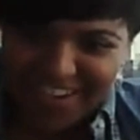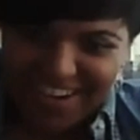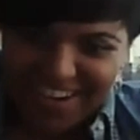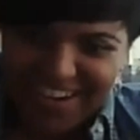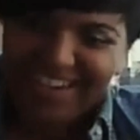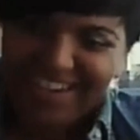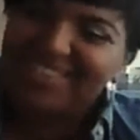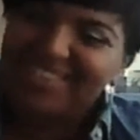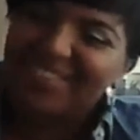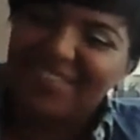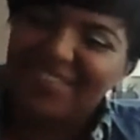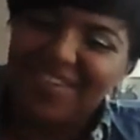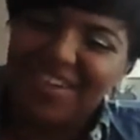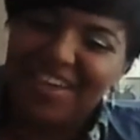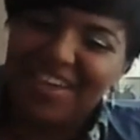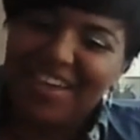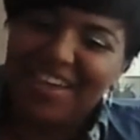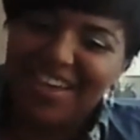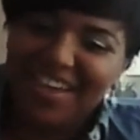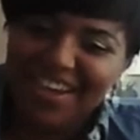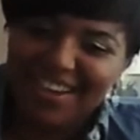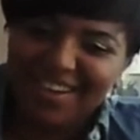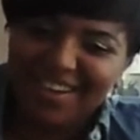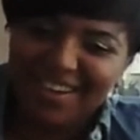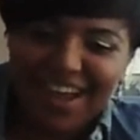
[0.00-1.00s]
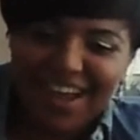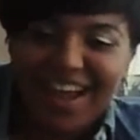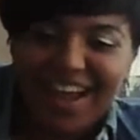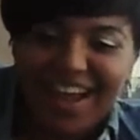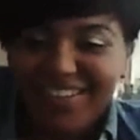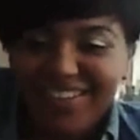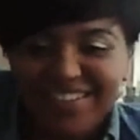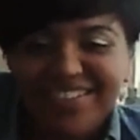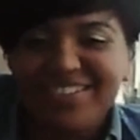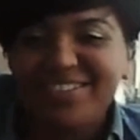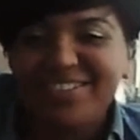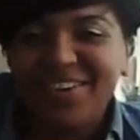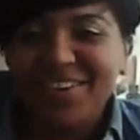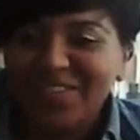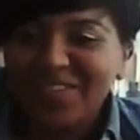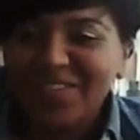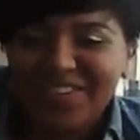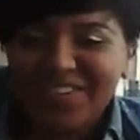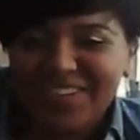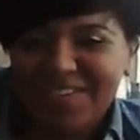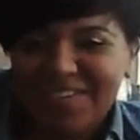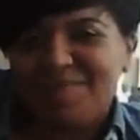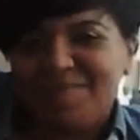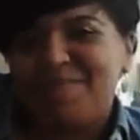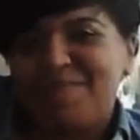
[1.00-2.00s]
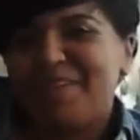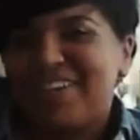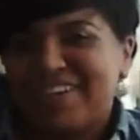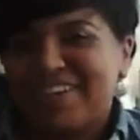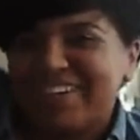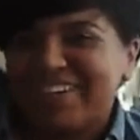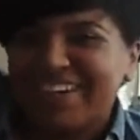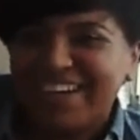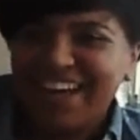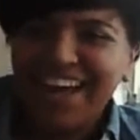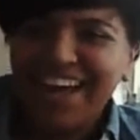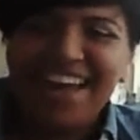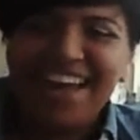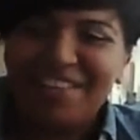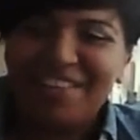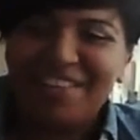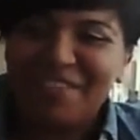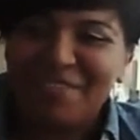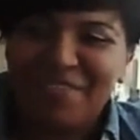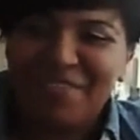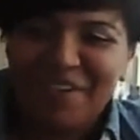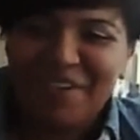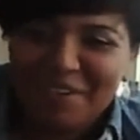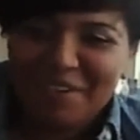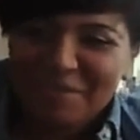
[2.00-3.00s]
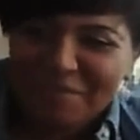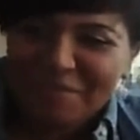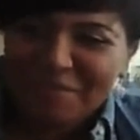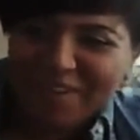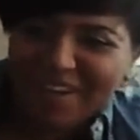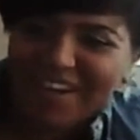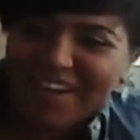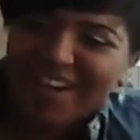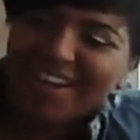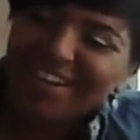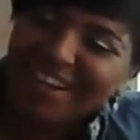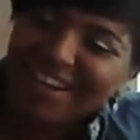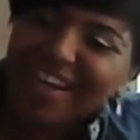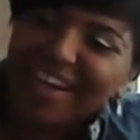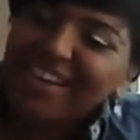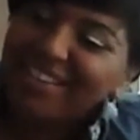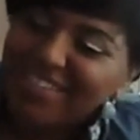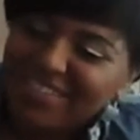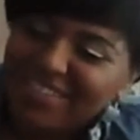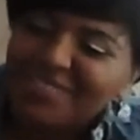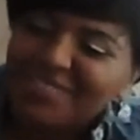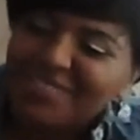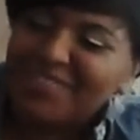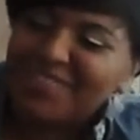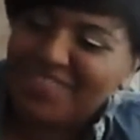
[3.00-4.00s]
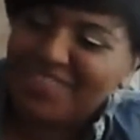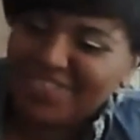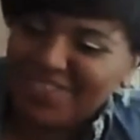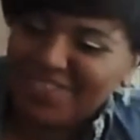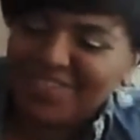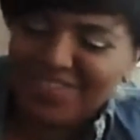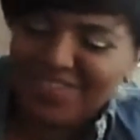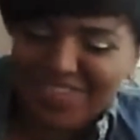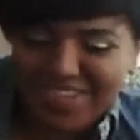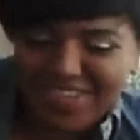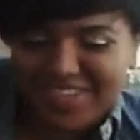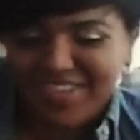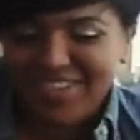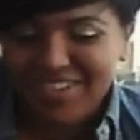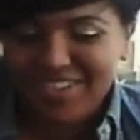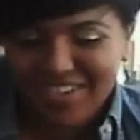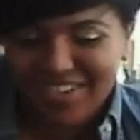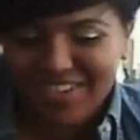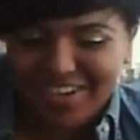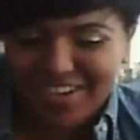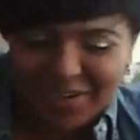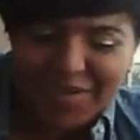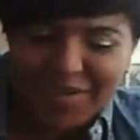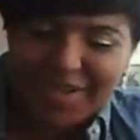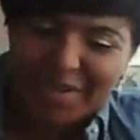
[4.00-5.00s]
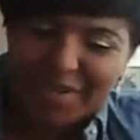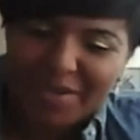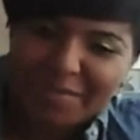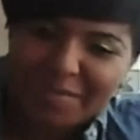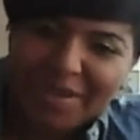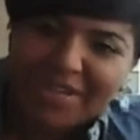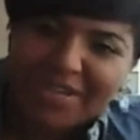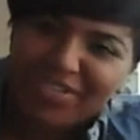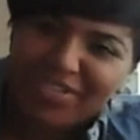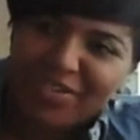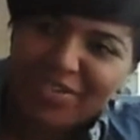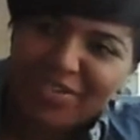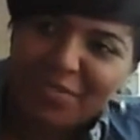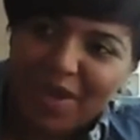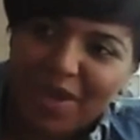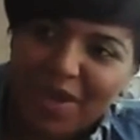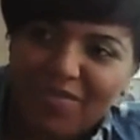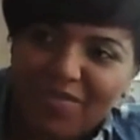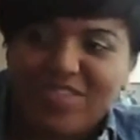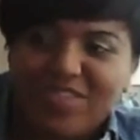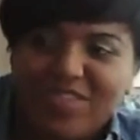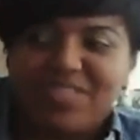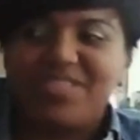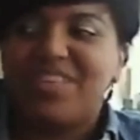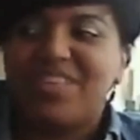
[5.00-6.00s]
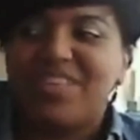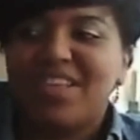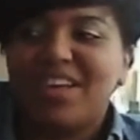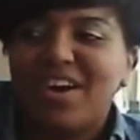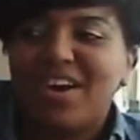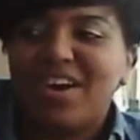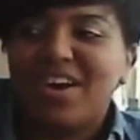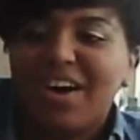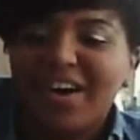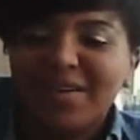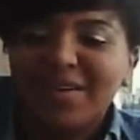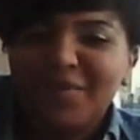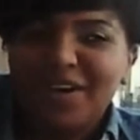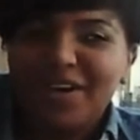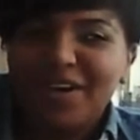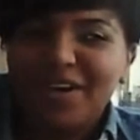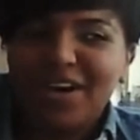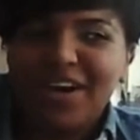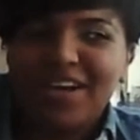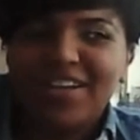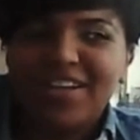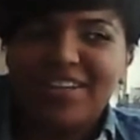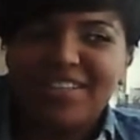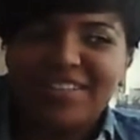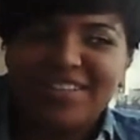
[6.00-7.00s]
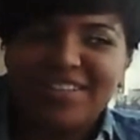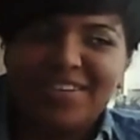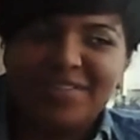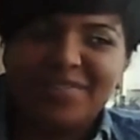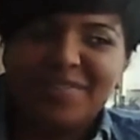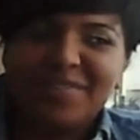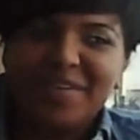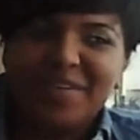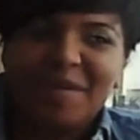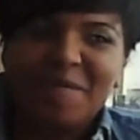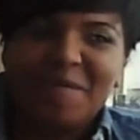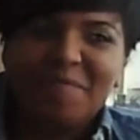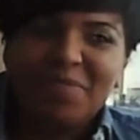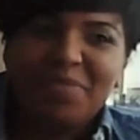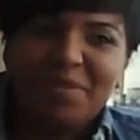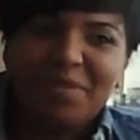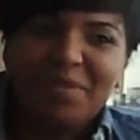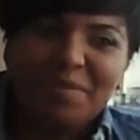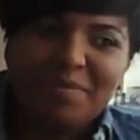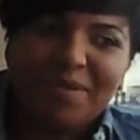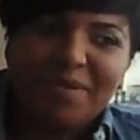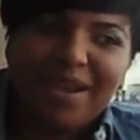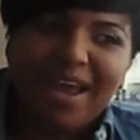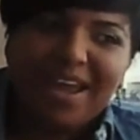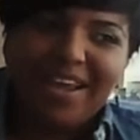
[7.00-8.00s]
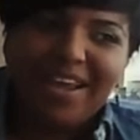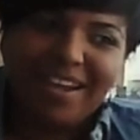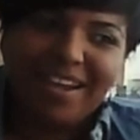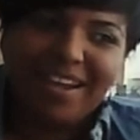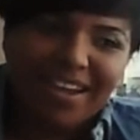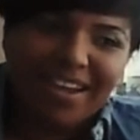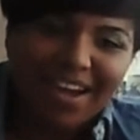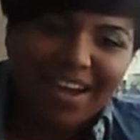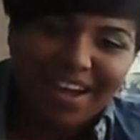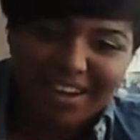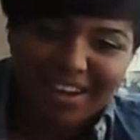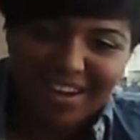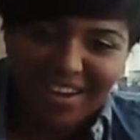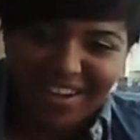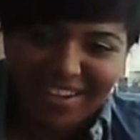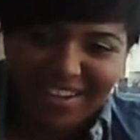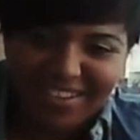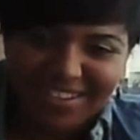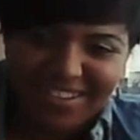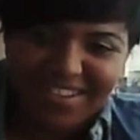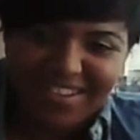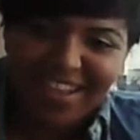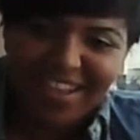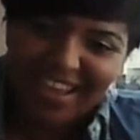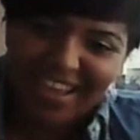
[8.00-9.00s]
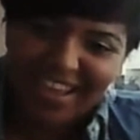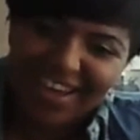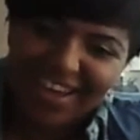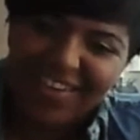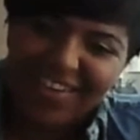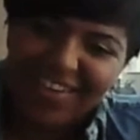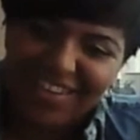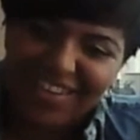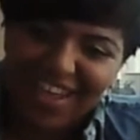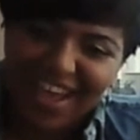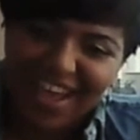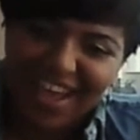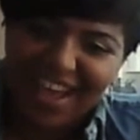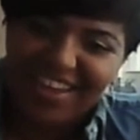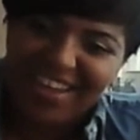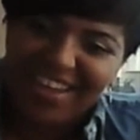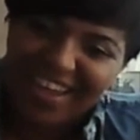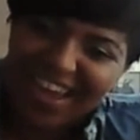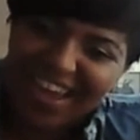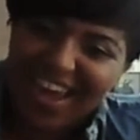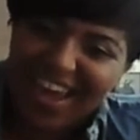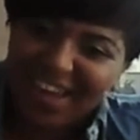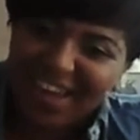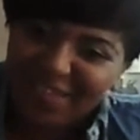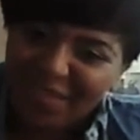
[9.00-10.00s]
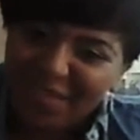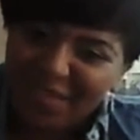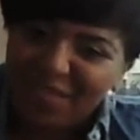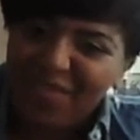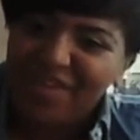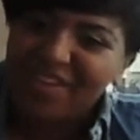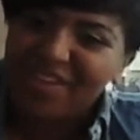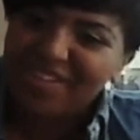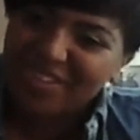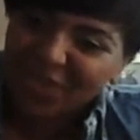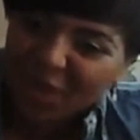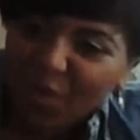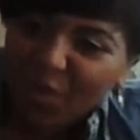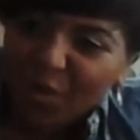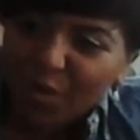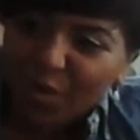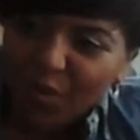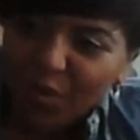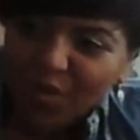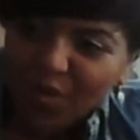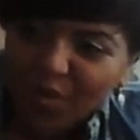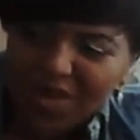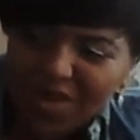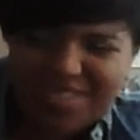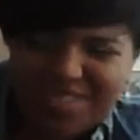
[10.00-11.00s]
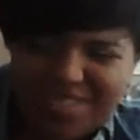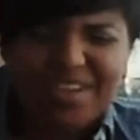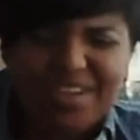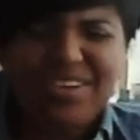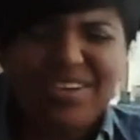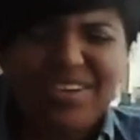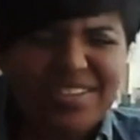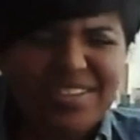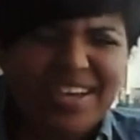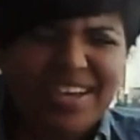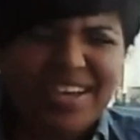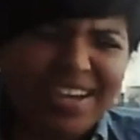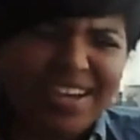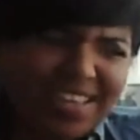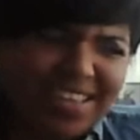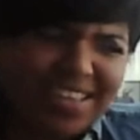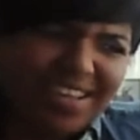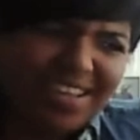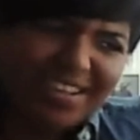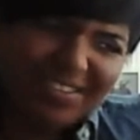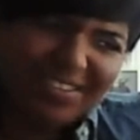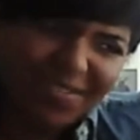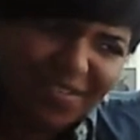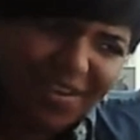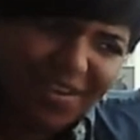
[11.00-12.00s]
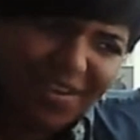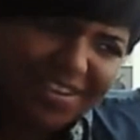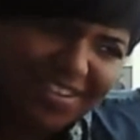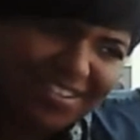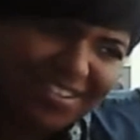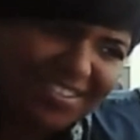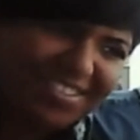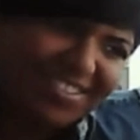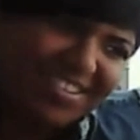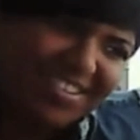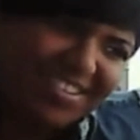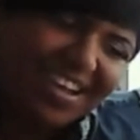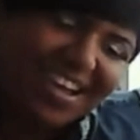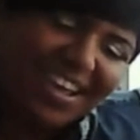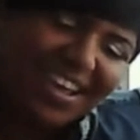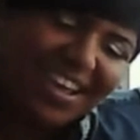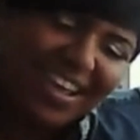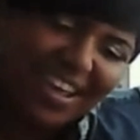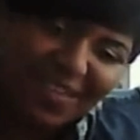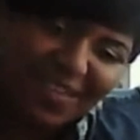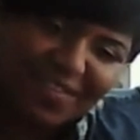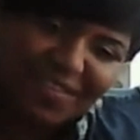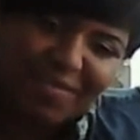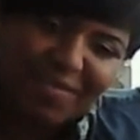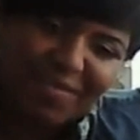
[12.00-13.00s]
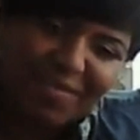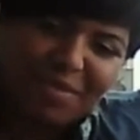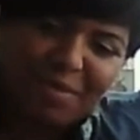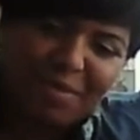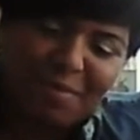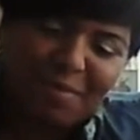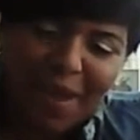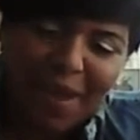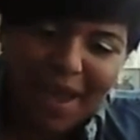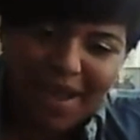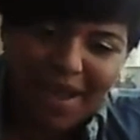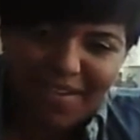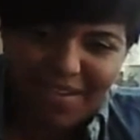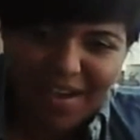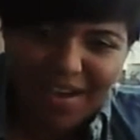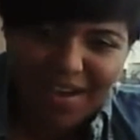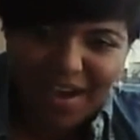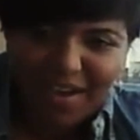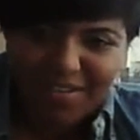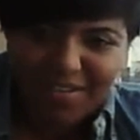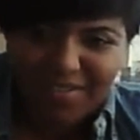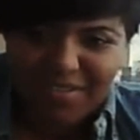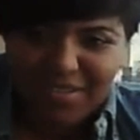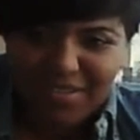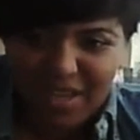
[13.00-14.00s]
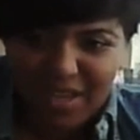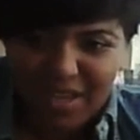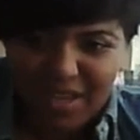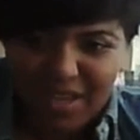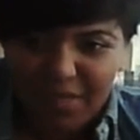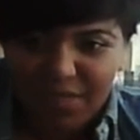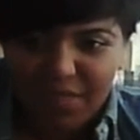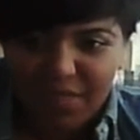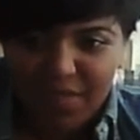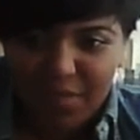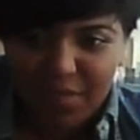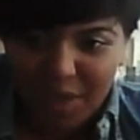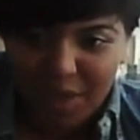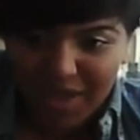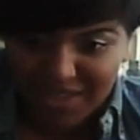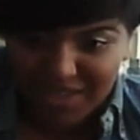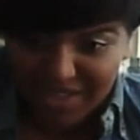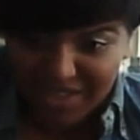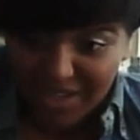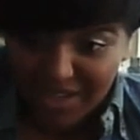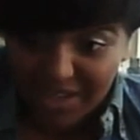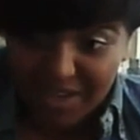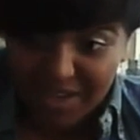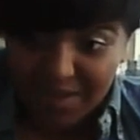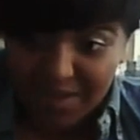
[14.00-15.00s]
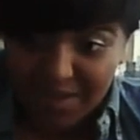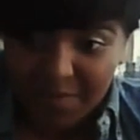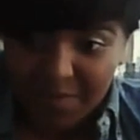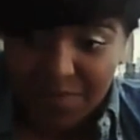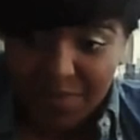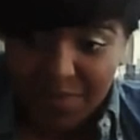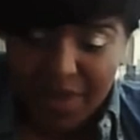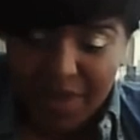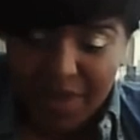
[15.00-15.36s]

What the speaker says: and he's thinking, nah, she's not. The friend will be like, nah, she was good still, you know, in the bedroom, whatever. So the guy will kind of play along to the girl that, yeah, everything's cool. He's not going to tell her that his friend's giving him the background information,